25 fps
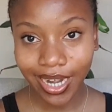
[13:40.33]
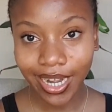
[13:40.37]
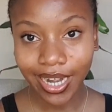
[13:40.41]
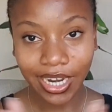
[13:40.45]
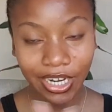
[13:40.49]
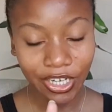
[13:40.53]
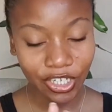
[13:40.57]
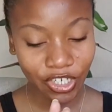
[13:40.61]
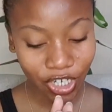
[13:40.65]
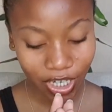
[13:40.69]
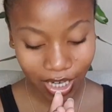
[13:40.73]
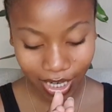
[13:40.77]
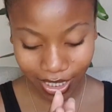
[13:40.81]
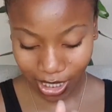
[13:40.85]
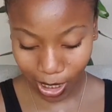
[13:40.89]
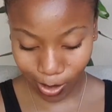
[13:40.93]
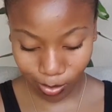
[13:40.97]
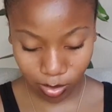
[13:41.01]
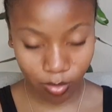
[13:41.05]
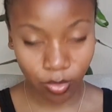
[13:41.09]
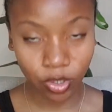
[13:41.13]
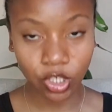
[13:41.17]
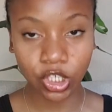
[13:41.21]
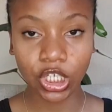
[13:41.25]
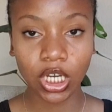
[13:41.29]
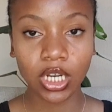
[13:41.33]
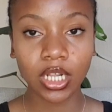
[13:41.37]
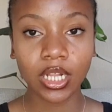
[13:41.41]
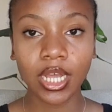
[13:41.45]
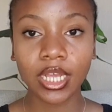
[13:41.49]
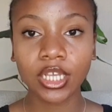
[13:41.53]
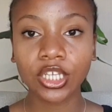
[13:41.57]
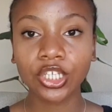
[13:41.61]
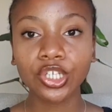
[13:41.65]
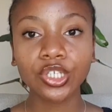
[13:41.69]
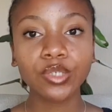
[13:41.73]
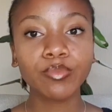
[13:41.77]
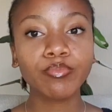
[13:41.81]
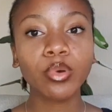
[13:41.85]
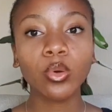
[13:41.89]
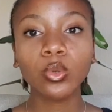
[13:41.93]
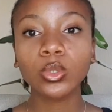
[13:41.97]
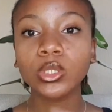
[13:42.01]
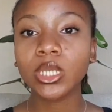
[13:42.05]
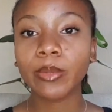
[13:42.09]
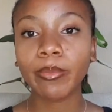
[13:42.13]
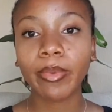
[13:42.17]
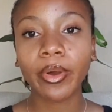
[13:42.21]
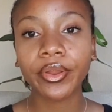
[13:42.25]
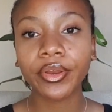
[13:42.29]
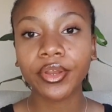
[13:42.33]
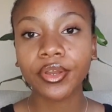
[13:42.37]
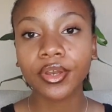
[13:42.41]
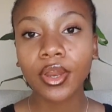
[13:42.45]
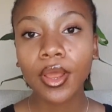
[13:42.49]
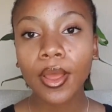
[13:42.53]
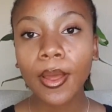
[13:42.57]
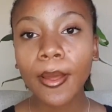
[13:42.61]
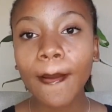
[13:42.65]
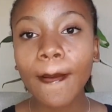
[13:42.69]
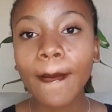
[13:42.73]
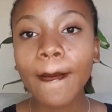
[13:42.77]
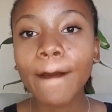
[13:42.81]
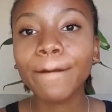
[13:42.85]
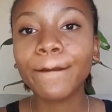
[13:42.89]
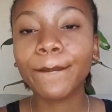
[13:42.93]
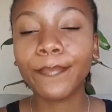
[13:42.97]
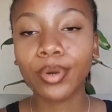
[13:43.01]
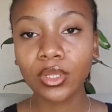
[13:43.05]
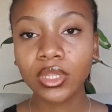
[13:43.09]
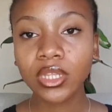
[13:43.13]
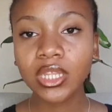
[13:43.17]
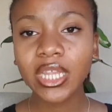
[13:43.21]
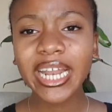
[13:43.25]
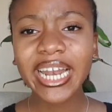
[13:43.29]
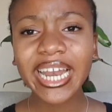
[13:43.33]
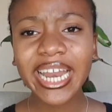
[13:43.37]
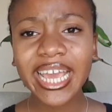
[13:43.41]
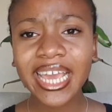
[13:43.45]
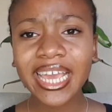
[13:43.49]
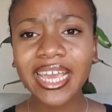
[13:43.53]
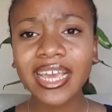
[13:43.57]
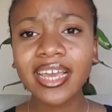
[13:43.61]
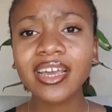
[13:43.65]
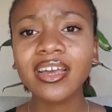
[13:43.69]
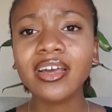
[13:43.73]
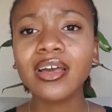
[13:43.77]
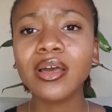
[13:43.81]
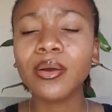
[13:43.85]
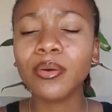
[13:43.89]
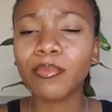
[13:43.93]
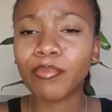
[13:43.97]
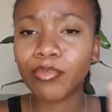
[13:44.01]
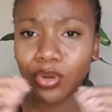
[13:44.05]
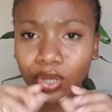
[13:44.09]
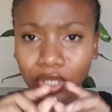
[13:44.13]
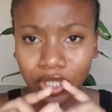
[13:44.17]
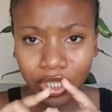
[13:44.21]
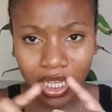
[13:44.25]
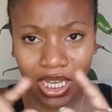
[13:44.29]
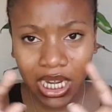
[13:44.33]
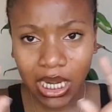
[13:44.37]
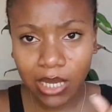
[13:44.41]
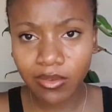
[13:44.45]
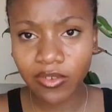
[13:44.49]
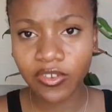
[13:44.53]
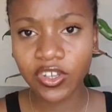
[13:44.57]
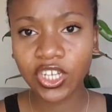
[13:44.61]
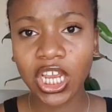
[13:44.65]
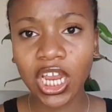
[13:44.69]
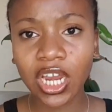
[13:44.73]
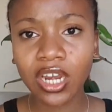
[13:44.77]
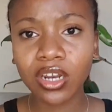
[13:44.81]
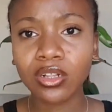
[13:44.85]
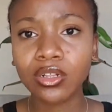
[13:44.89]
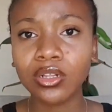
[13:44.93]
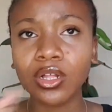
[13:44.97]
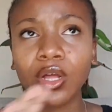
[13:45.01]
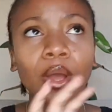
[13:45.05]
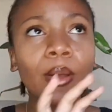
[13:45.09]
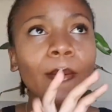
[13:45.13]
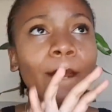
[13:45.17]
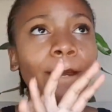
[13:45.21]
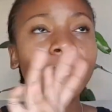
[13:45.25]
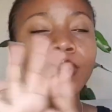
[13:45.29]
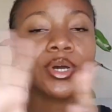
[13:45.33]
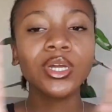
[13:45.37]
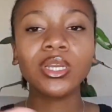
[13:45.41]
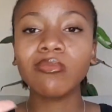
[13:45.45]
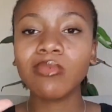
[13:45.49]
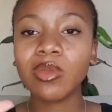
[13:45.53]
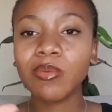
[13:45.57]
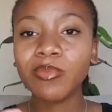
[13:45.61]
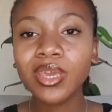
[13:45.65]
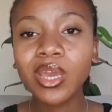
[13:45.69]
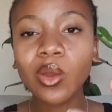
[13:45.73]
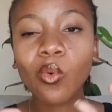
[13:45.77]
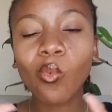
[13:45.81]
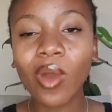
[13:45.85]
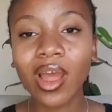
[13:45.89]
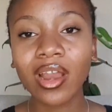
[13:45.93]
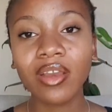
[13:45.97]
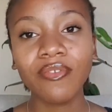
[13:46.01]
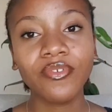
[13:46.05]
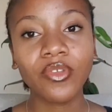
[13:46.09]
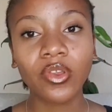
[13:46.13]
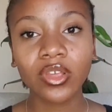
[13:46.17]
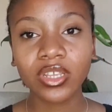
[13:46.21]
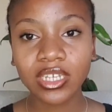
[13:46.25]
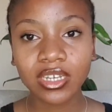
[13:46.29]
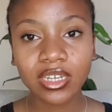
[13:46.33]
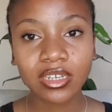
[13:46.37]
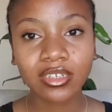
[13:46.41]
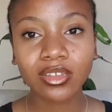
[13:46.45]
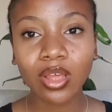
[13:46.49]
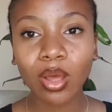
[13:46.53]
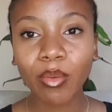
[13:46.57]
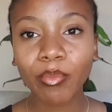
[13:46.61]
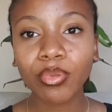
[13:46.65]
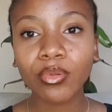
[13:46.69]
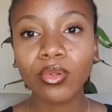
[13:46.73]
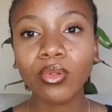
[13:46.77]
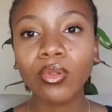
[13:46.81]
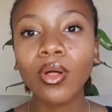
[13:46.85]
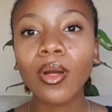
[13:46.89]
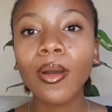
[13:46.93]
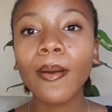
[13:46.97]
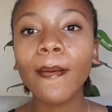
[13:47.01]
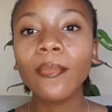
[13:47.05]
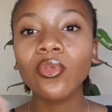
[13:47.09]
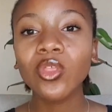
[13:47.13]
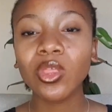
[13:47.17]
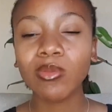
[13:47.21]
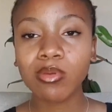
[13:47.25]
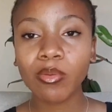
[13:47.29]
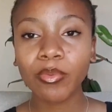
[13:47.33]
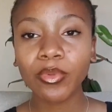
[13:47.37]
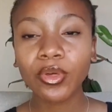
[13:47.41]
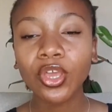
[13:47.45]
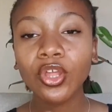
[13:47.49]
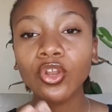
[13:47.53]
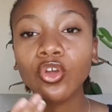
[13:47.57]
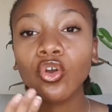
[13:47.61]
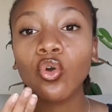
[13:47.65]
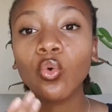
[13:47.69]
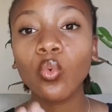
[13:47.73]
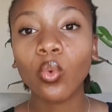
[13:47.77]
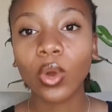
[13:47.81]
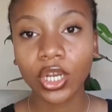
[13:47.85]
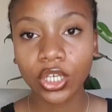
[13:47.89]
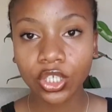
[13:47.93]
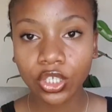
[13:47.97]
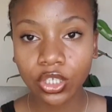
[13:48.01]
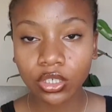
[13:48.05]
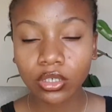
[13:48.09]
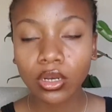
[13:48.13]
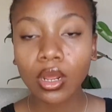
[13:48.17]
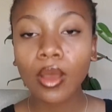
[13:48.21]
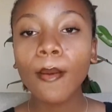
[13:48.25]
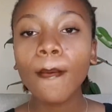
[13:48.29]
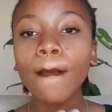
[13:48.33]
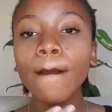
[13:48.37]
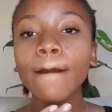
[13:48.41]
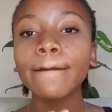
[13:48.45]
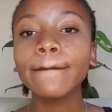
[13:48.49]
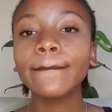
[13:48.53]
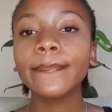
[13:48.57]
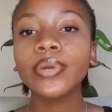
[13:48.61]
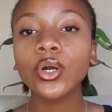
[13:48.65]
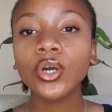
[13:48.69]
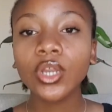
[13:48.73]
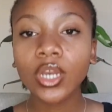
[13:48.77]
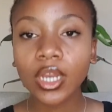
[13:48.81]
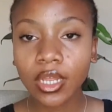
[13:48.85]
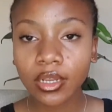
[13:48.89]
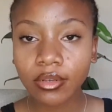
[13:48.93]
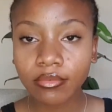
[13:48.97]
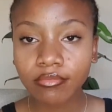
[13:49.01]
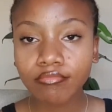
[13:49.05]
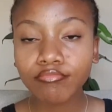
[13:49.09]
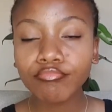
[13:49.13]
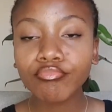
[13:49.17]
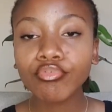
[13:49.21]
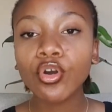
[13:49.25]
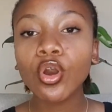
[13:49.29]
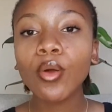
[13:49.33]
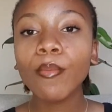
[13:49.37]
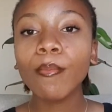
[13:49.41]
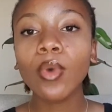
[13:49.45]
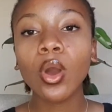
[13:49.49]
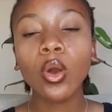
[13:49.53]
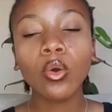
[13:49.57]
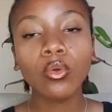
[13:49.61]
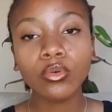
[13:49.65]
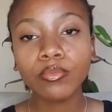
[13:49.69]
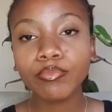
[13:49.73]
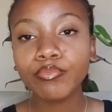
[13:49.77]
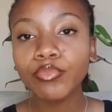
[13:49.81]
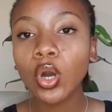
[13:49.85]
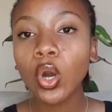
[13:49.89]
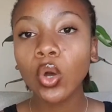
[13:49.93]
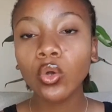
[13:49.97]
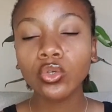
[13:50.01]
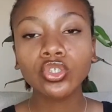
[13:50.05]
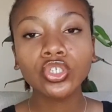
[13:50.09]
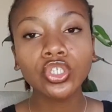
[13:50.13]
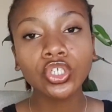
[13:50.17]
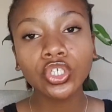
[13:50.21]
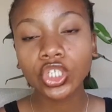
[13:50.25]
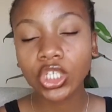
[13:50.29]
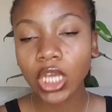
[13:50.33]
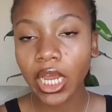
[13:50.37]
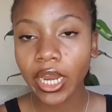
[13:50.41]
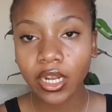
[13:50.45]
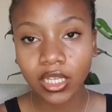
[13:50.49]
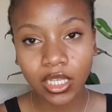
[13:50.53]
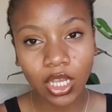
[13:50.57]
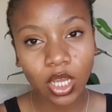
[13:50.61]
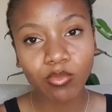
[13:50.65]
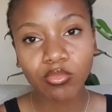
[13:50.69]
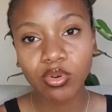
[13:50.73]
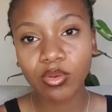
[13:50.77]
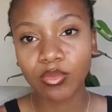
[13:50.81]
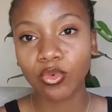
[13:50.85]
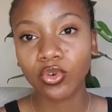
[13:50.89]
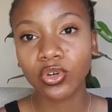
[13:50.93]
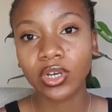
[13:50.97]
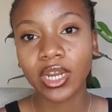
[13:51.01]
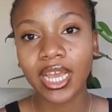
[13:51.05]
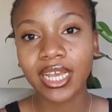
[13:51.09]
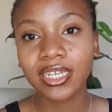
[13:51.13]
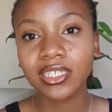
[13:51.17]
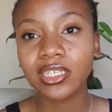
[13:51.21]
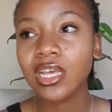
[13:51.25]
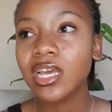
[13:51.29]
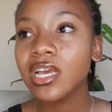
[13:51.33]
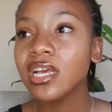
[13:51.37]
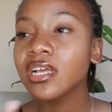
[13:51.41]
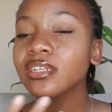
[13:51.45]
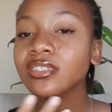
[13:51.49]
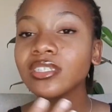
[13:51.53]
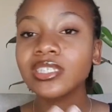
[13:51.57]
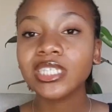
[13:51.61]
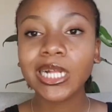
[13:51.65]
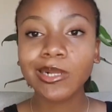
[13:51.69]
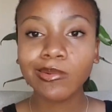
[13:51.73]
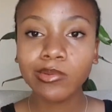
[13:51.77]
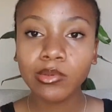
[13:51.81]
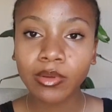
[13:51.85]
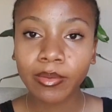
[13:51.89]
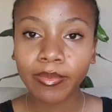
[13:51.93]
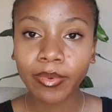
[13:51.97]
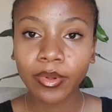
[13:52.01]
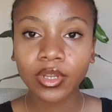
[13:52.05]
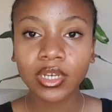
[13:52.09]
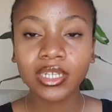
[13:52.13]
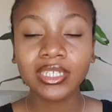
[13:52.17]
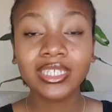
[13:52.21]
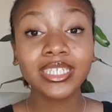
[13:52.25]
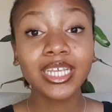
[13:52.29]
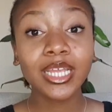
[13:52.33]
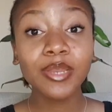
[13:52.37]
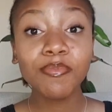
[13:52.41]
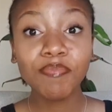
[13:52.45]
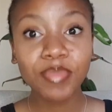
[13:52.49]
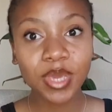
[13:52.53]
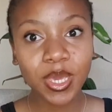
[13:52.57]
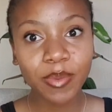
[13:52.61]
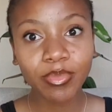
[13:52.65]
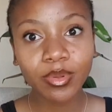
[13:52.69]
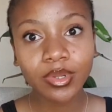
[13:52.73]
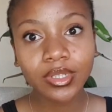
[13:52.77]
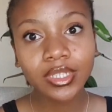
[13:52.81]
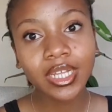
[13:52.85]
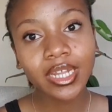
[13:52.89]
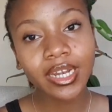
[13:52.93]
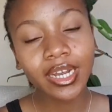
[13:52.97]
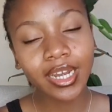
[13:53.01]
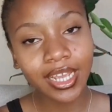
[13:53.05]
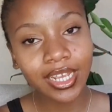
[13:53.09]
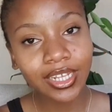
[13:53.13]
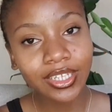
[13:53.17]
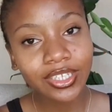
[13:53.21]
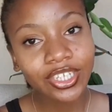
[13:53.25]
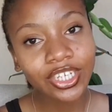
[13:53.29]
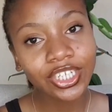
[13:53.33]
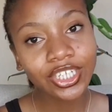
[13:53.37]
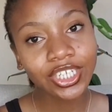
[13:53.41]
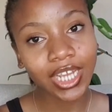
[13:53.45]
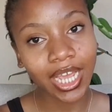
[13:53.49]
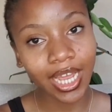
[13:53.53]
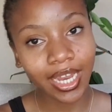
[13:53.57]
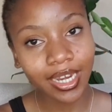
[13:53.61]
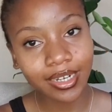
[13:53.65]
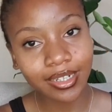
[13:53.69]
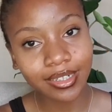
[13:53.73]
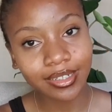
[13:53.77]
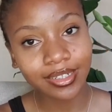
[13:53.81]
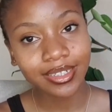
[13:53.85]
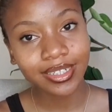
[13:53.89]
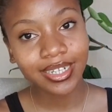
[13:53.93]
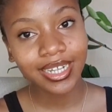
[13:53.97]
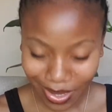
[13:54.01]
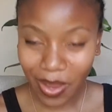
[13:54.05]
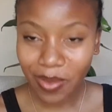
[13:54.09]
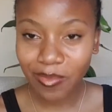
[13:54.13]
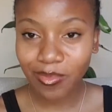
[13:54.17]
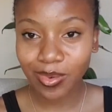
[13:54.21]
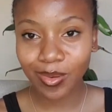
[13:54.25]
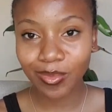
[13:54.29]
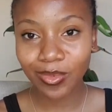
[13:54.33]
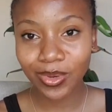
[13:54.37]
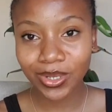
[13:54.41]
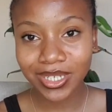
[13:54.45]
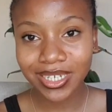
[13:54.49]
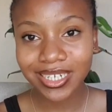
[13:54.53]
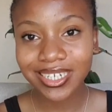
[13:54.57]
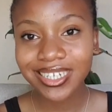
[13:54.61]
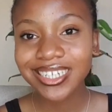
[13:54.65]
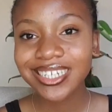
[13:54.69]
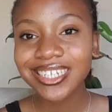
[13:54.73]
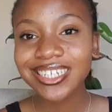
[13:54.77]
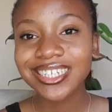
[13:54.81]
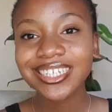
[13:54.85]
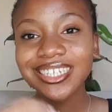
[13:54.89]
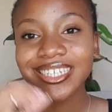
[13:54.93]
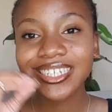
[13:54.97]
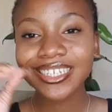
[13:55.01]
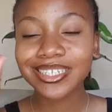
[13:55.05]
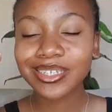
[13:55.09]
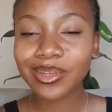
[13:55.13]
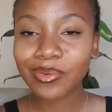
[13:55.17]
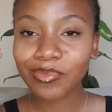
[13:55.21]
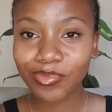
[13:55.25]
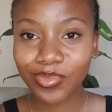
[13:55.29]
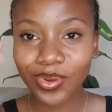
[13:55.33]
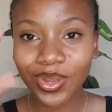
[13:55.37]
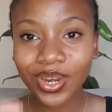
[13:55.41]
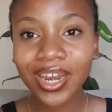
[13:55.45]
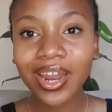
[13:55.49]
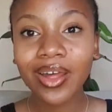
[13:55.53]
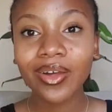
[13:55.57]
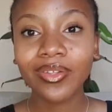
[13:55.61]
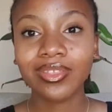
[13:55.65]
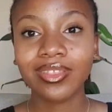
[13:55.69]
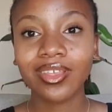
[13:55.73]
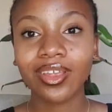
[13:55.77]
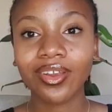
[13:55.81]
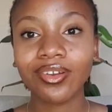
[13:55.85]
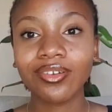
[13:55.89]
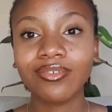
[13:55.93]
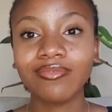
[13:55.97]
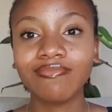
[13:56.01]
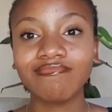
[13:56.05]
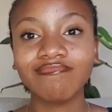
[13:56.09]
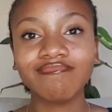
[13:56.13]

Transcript: Literally, that's how you promote your channel, guys. Just post about it. Put the link, put the name of your channel, put maybe one video as an example so people can go watch it. Put it, promote, post your channel. That's how you promote, guys. Tell people about it. Send people the link to your channel. That's how you promote it. Just put it out there.